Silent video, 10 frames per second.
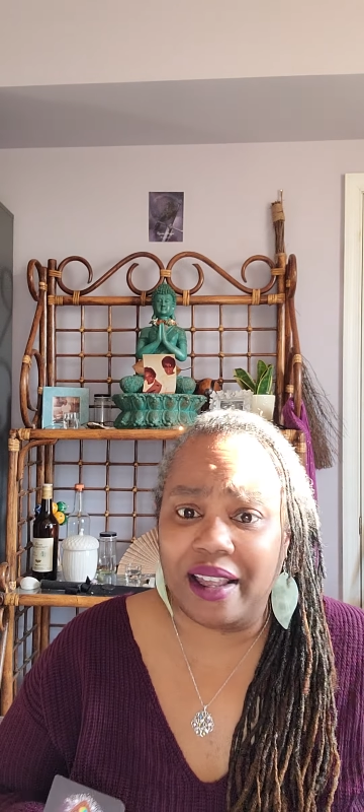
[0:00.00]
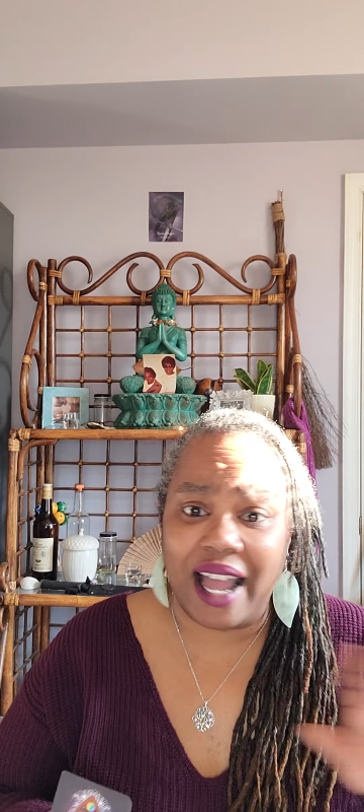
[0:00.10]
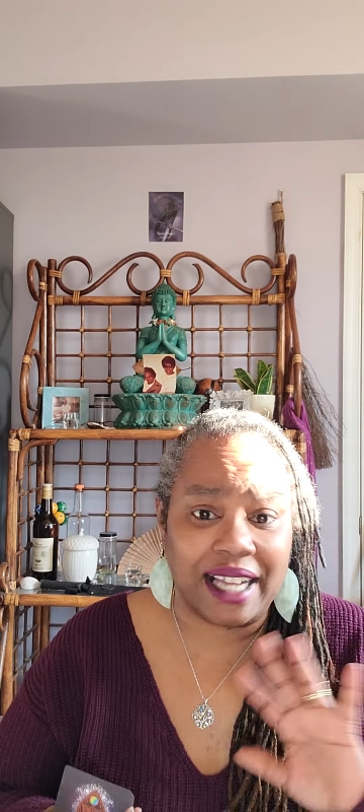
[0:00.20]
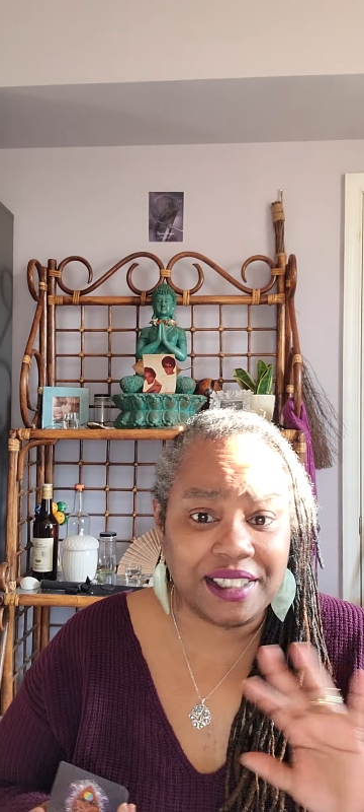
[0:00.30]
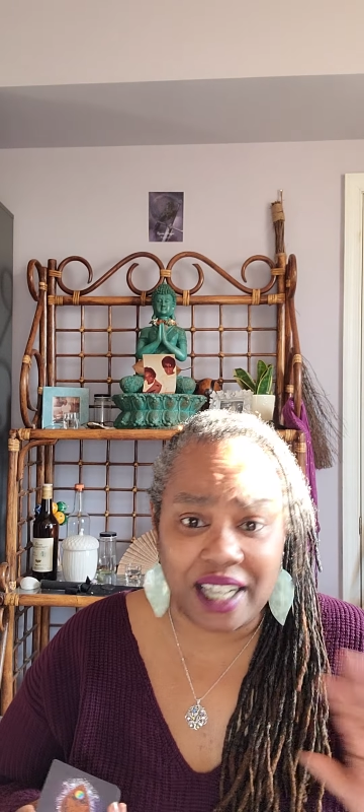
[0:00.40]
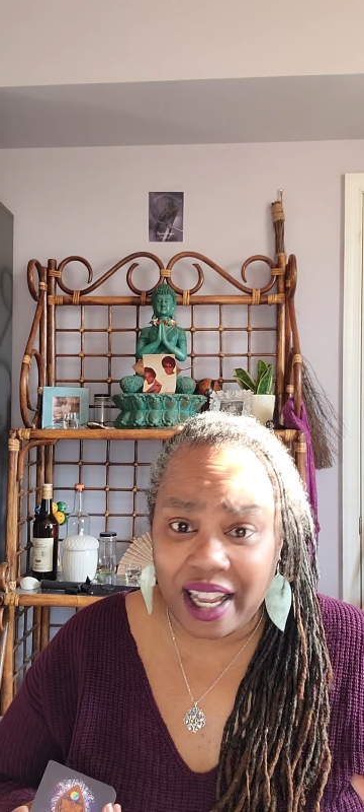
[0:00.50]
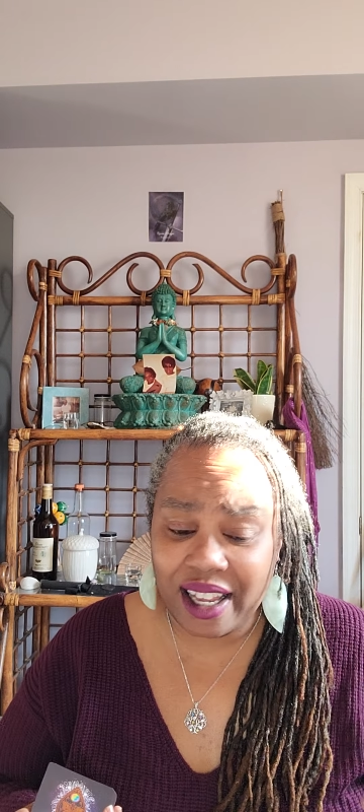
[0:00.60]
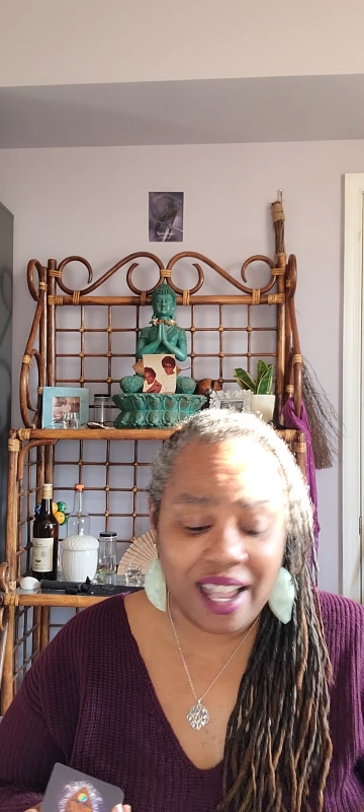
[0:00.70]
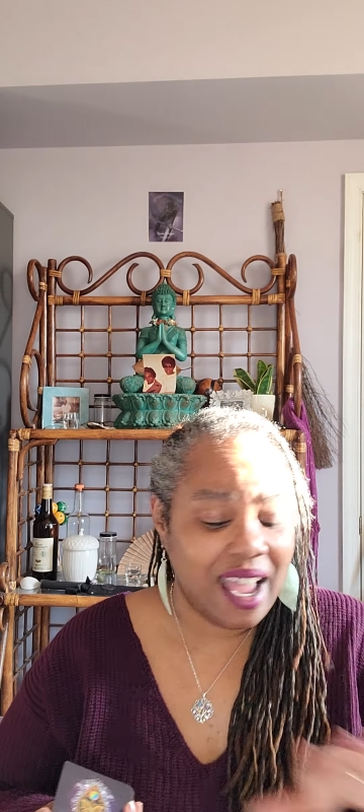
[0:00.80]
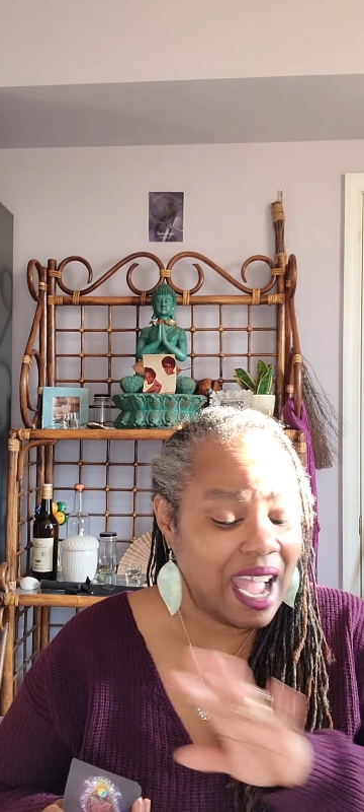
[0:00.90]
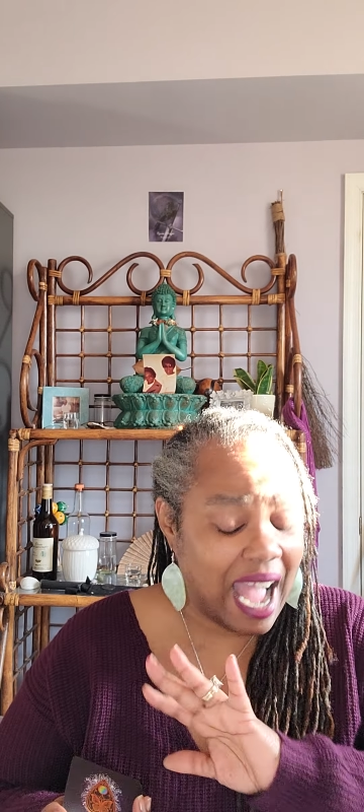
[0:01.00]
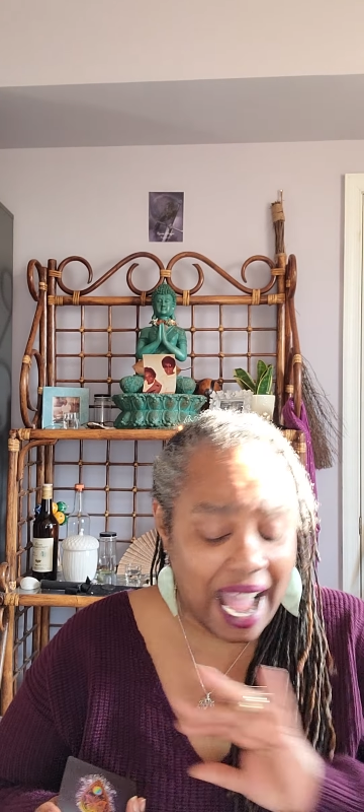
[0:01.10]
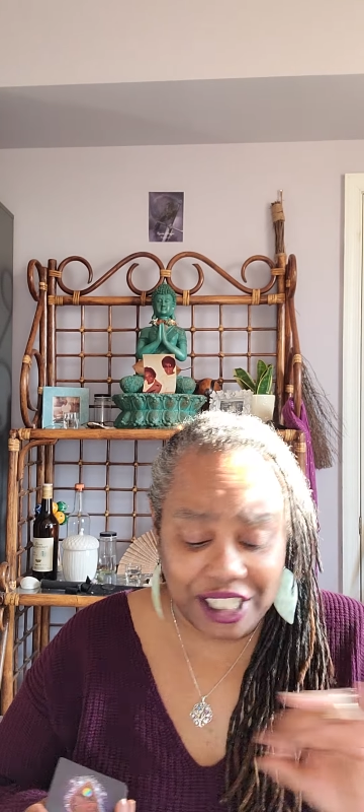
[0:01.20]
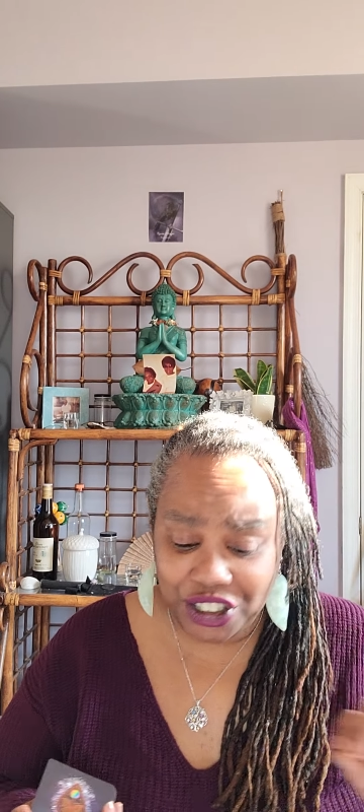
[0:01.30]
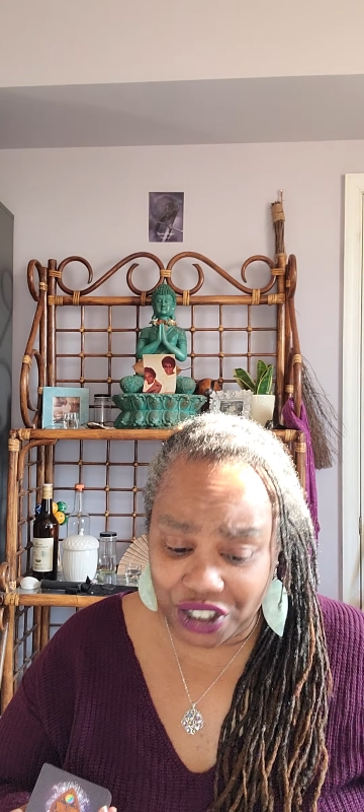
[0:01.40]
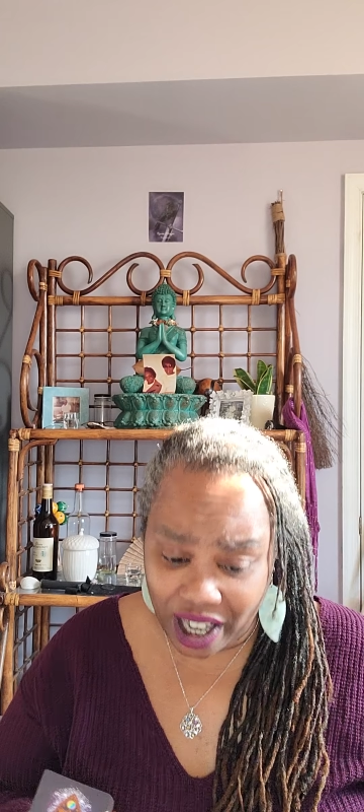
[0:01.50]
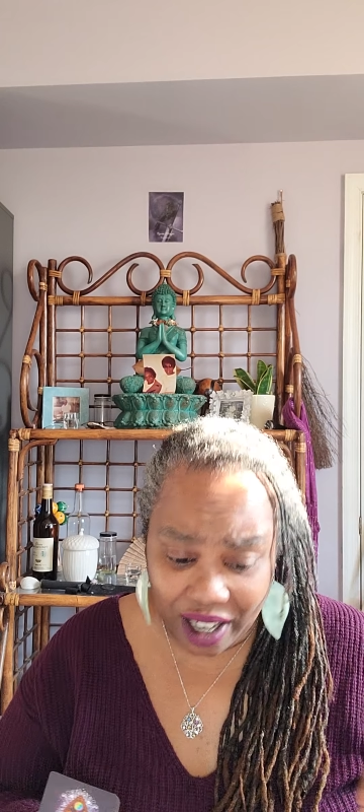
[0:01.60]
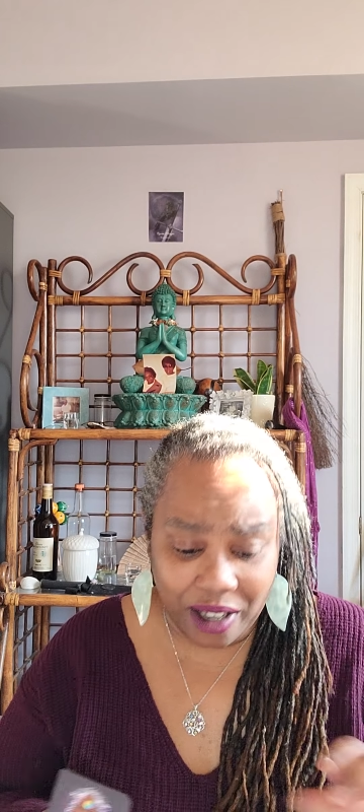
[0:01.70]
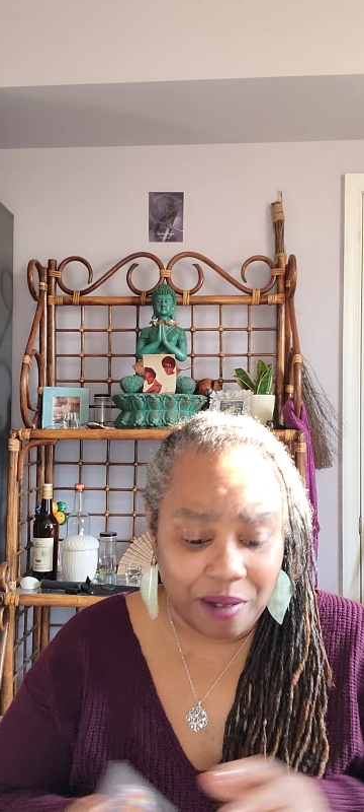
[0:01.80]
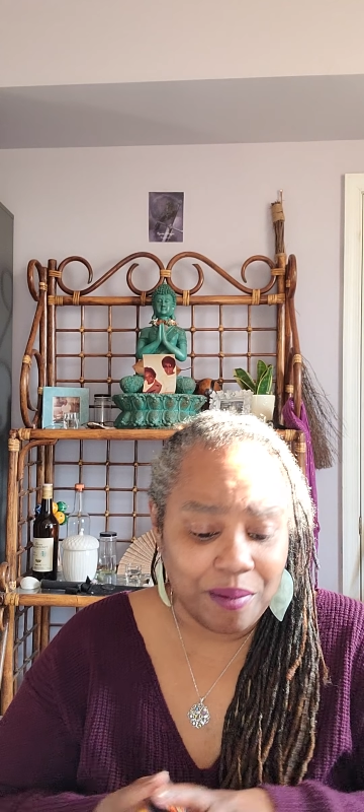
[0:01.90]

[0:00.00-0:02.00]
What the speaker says: Ashe, ashe.